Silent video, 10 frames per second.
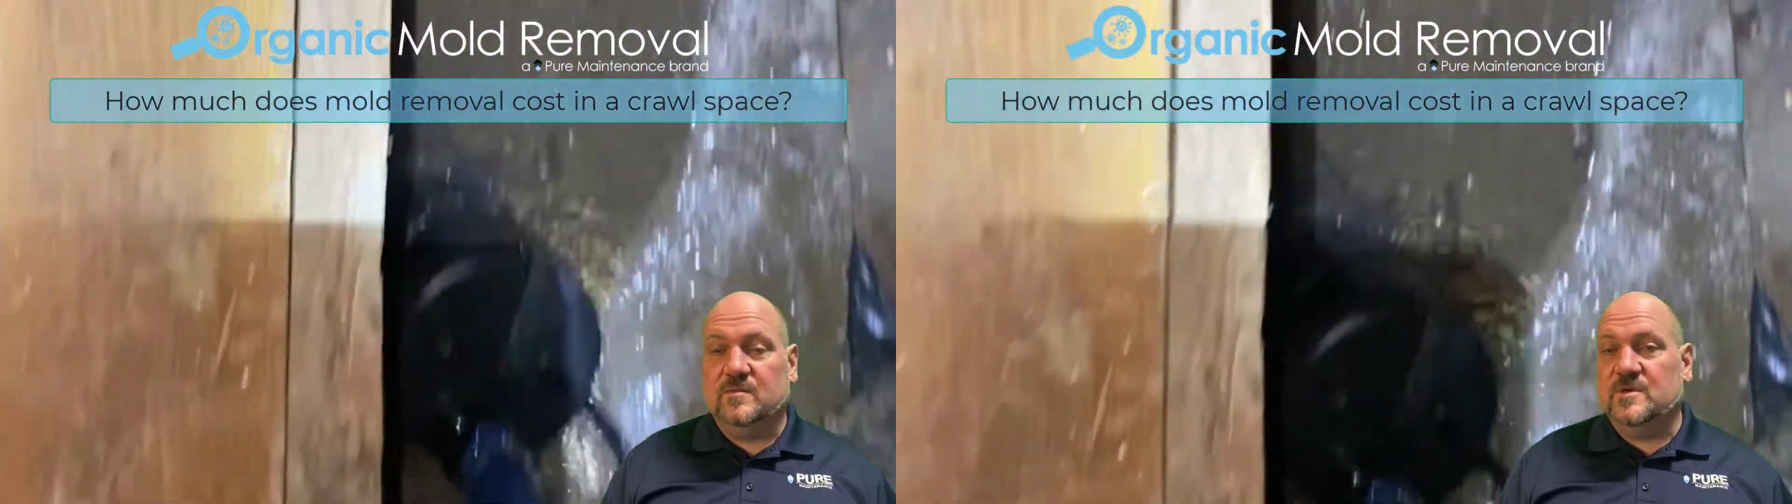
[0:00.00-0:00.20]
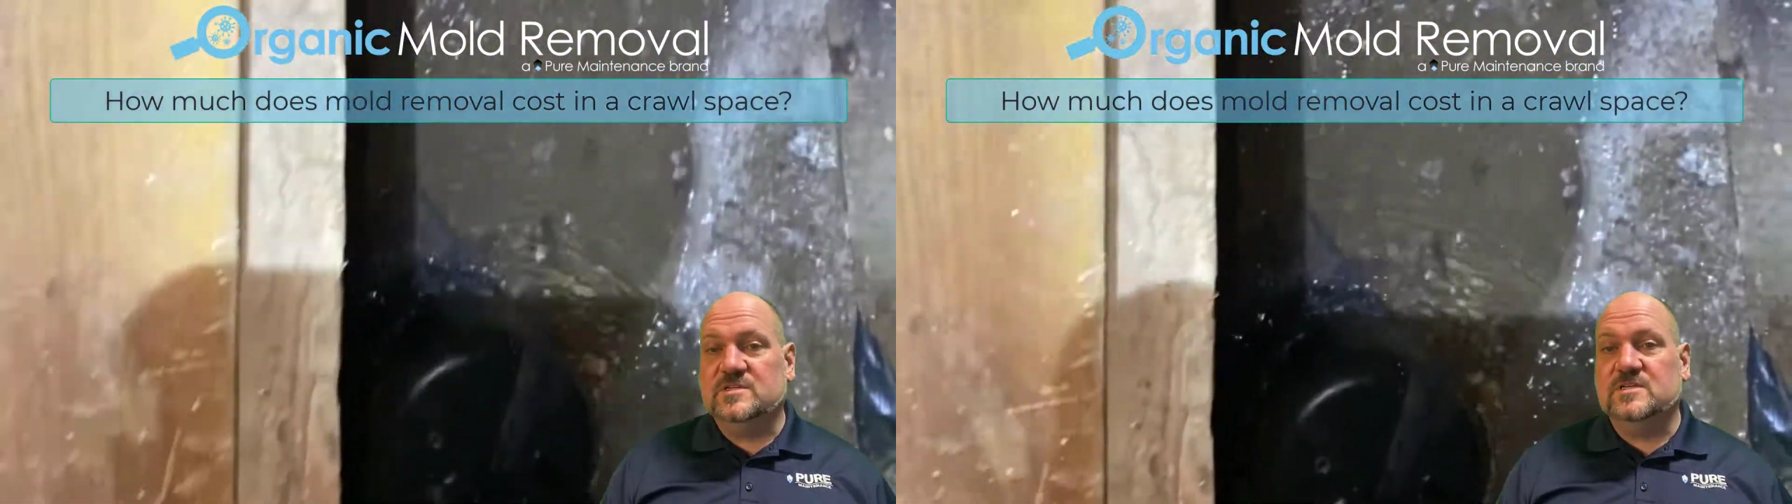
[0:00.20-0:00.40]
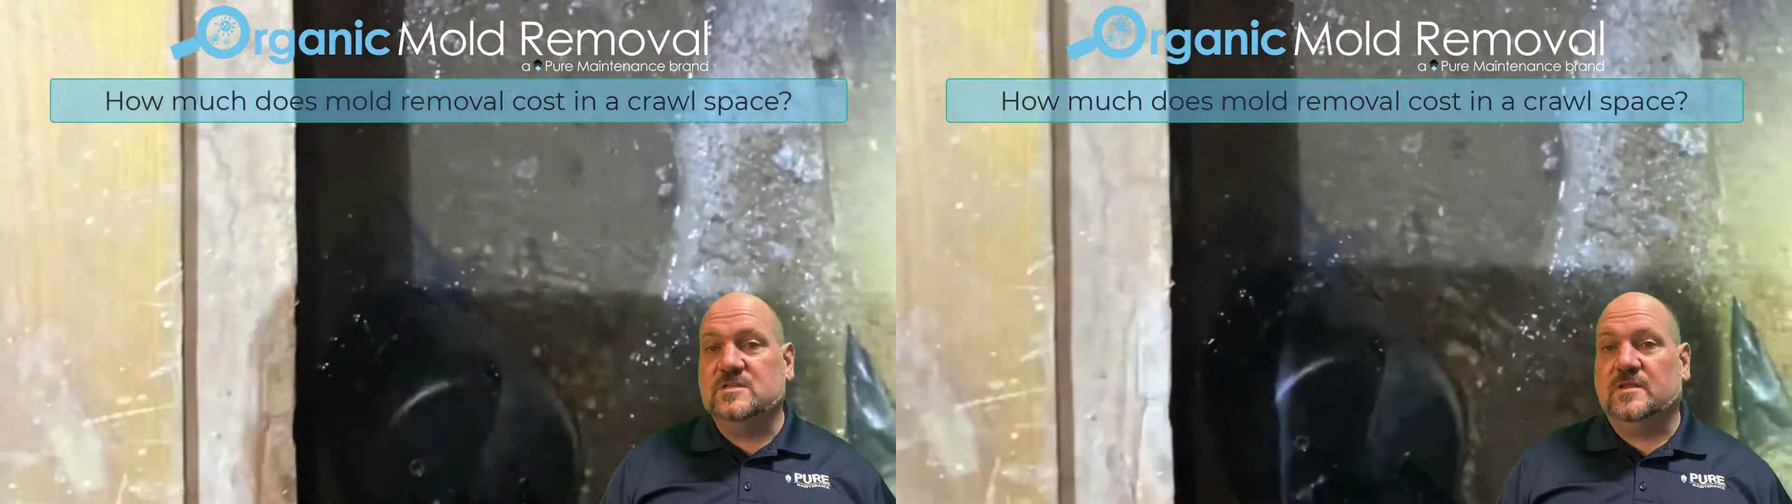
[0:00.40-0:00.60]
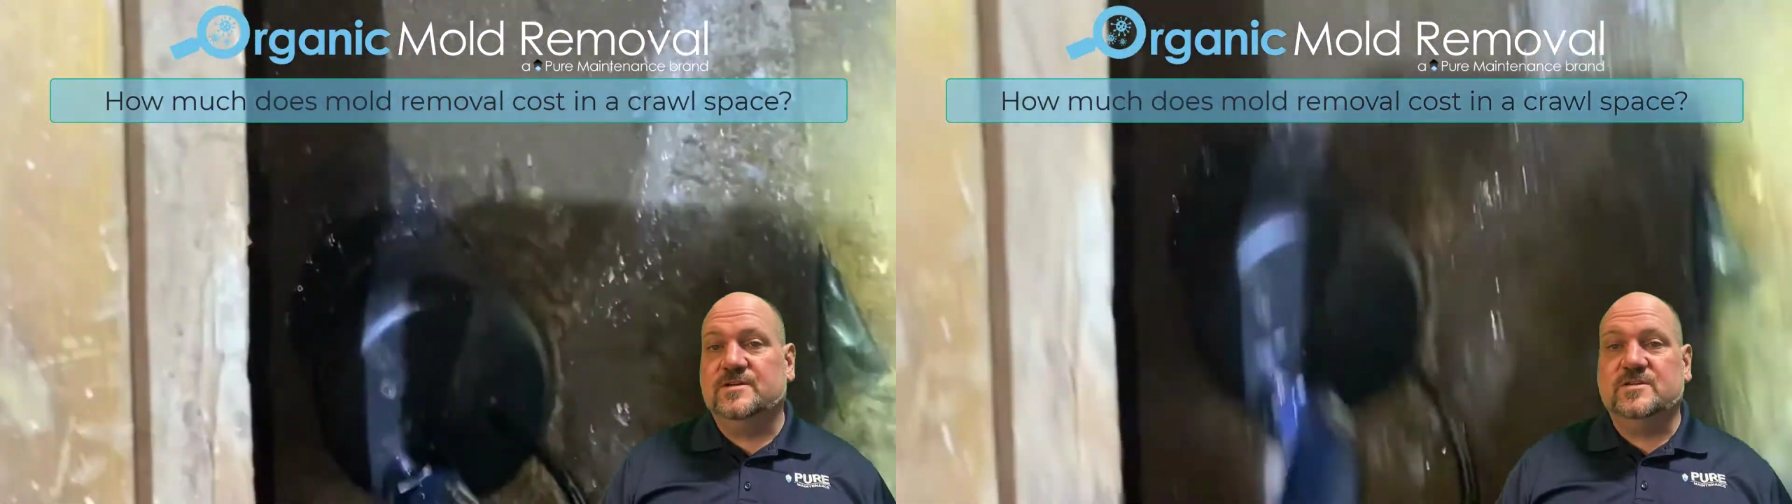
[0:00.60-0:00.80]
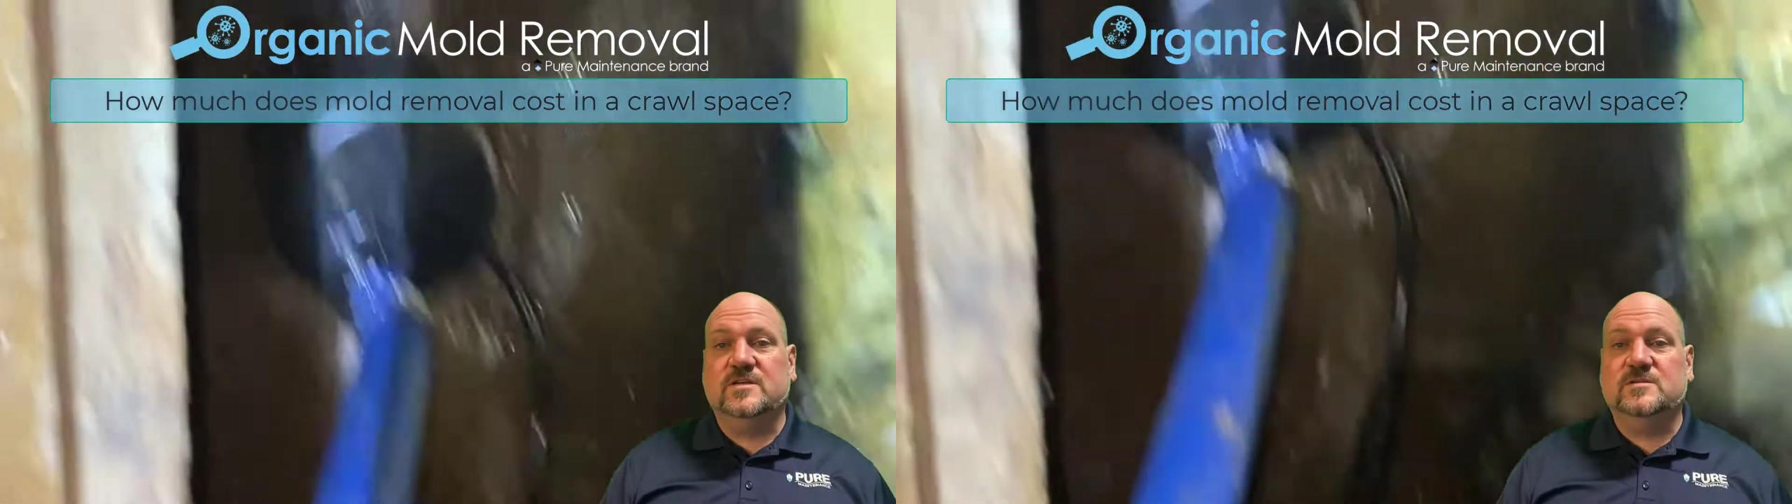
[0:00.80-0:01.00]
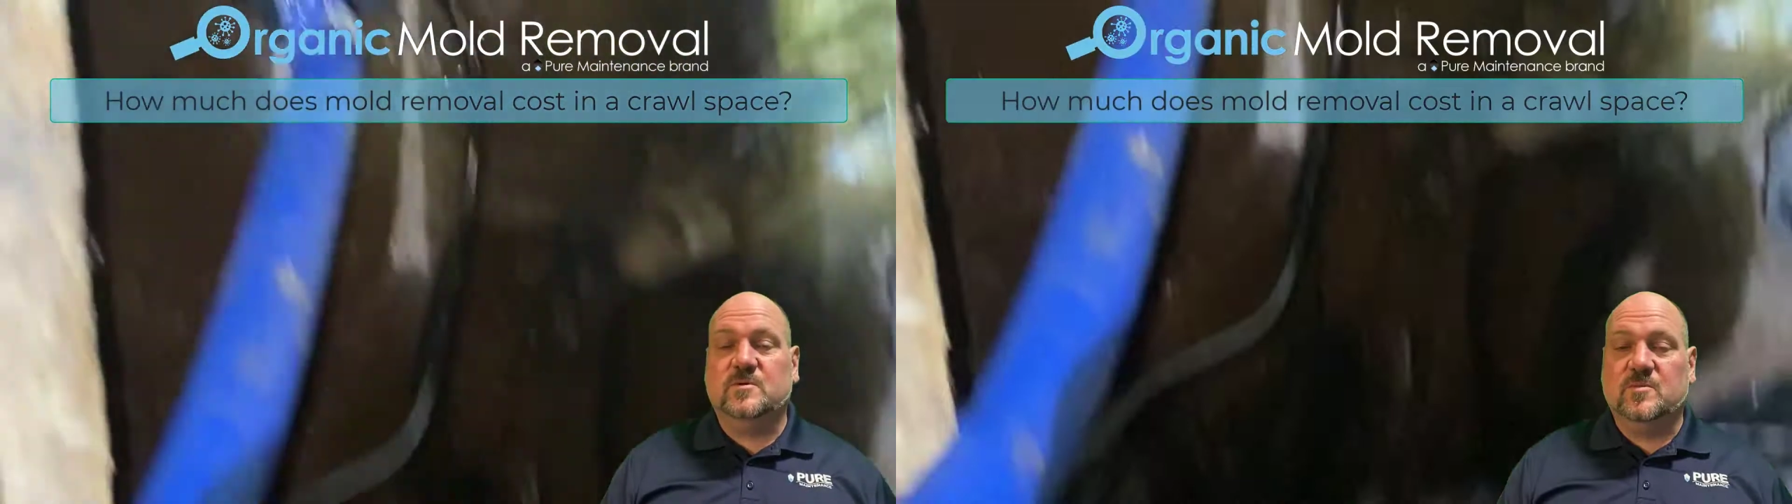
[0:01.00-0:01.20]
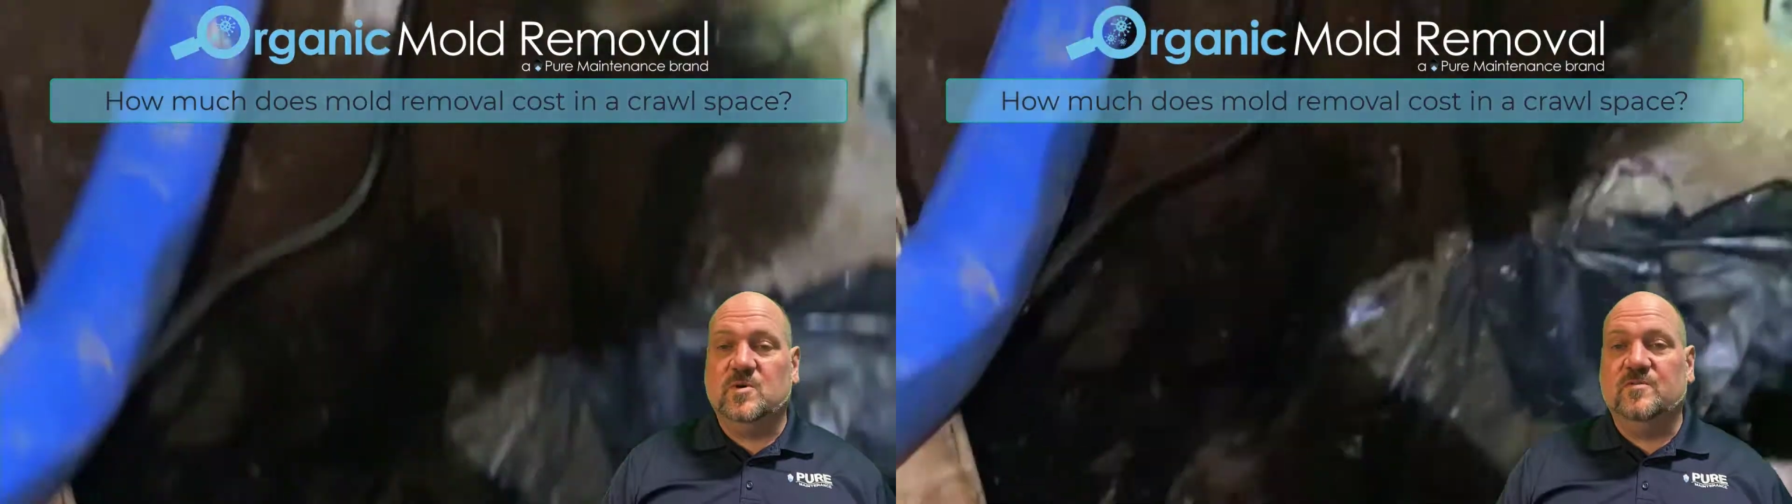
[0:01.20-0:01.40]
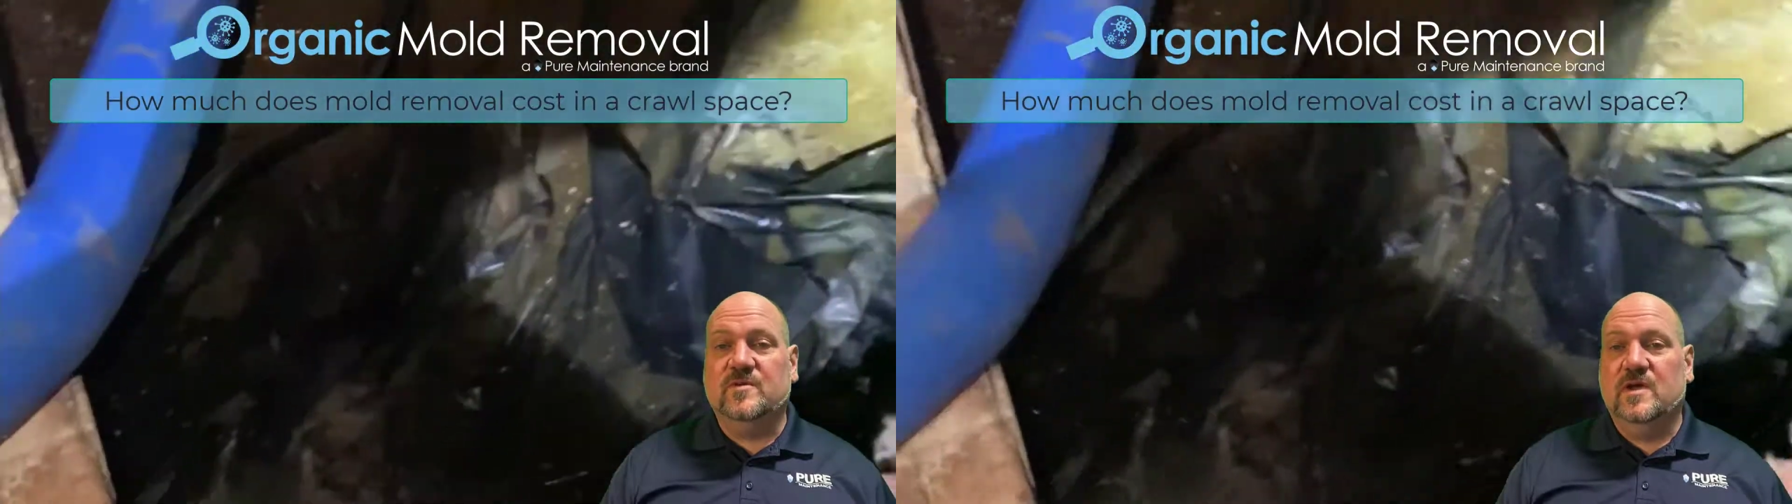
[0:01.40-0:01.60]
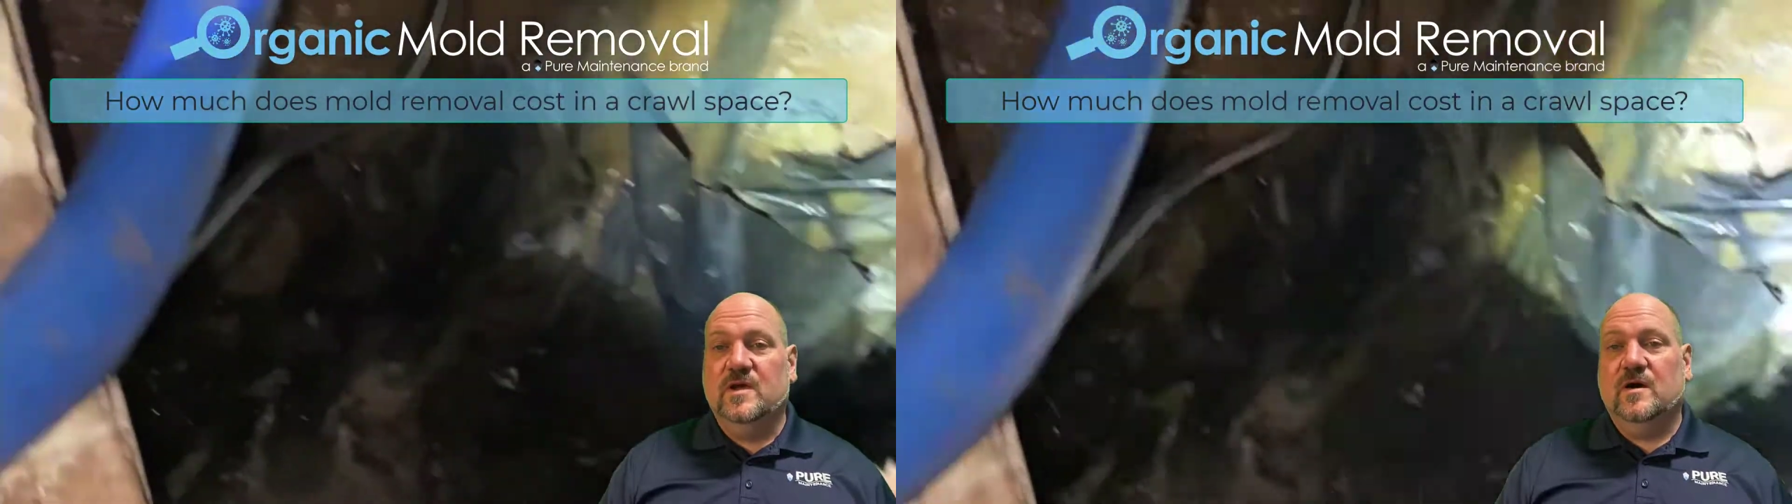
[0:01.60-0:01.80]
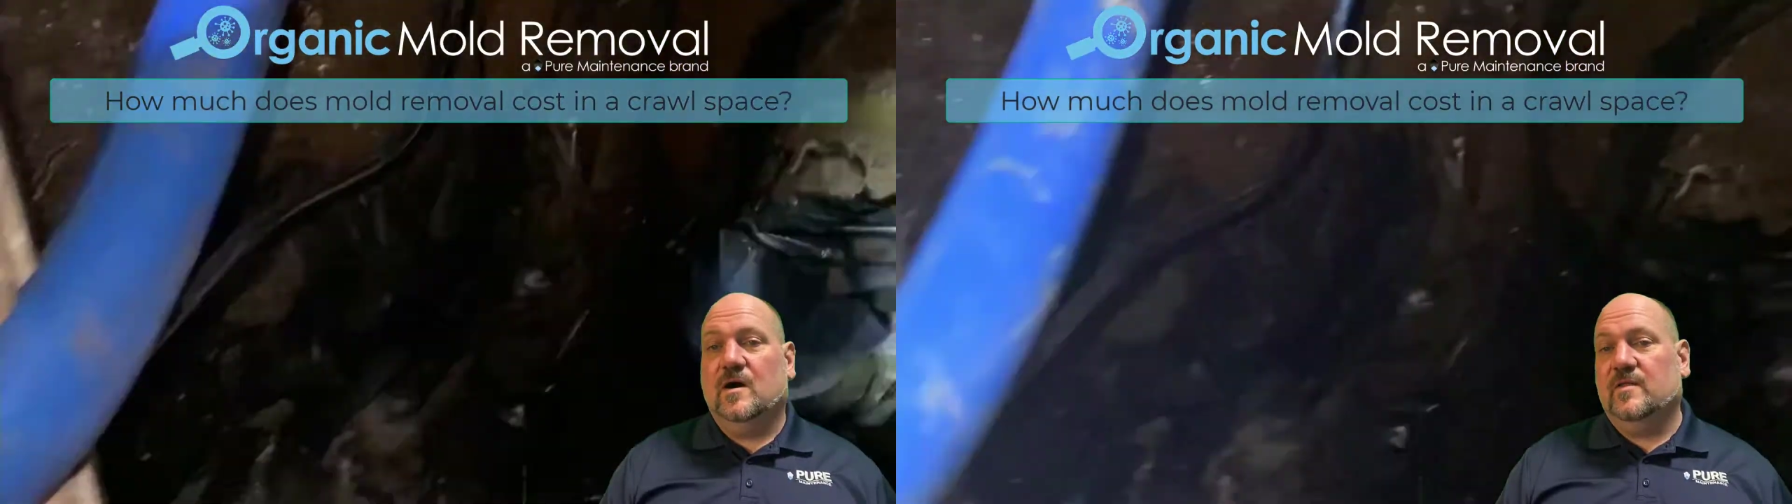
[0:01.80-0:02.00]
much insulation needs to be removed.
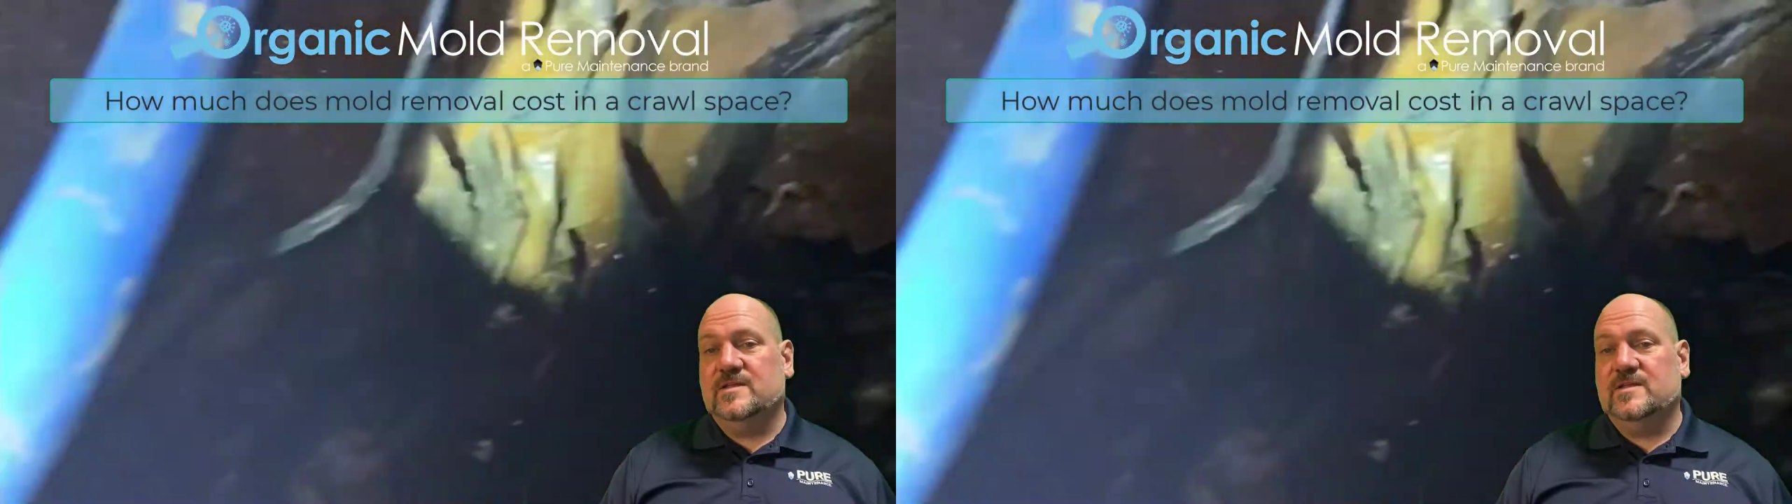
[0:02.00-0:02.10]
All